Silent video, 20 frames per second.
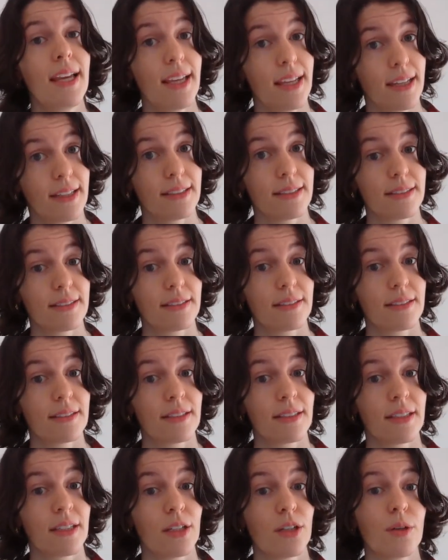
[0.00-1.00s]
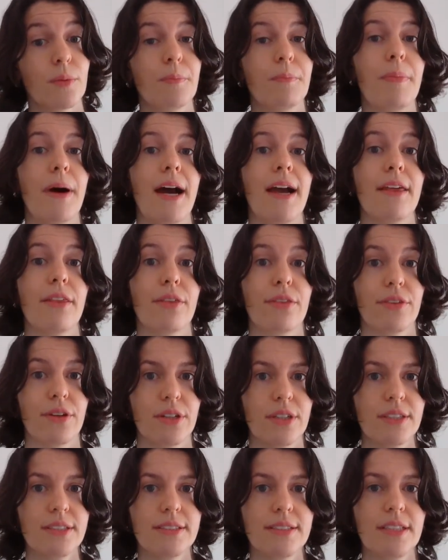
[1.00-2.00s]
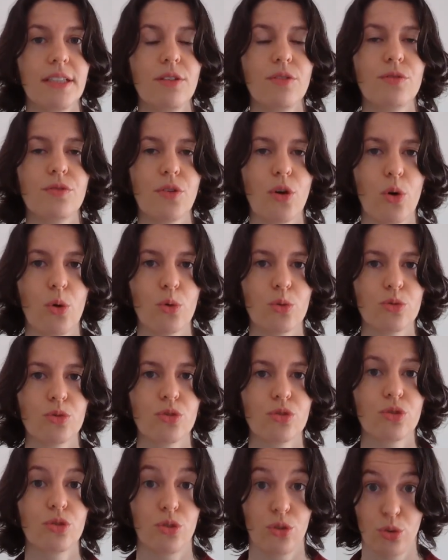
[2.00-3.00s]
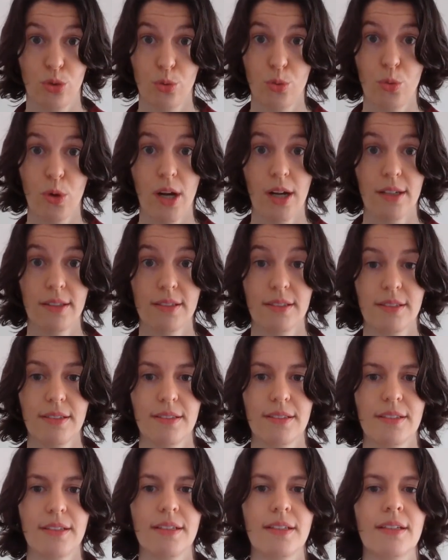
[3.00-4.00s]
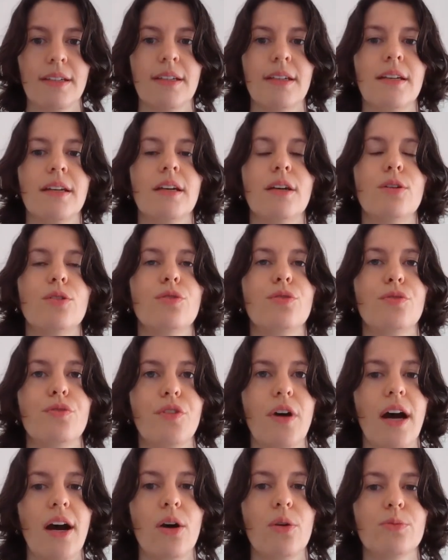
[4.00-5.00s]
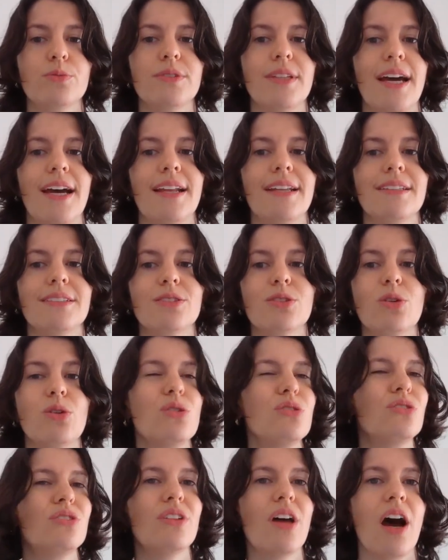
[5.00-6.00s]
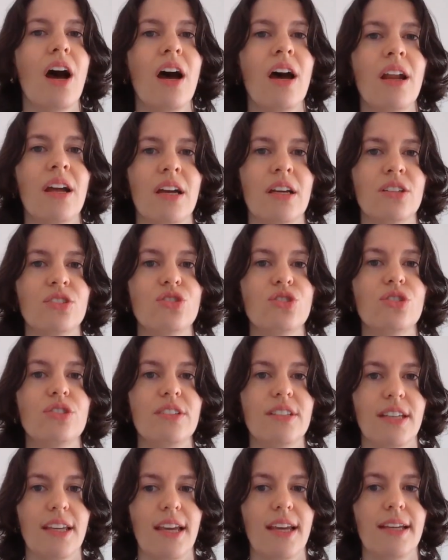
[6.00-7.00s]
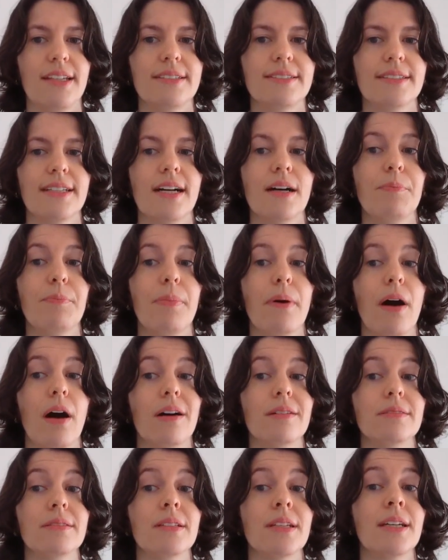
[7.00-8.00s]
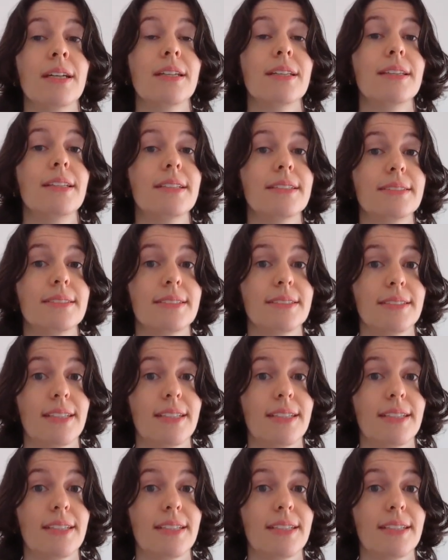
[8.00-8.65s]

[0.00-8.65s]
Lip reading: And, by 13 votes to 1, found that it could not adjudicate upon the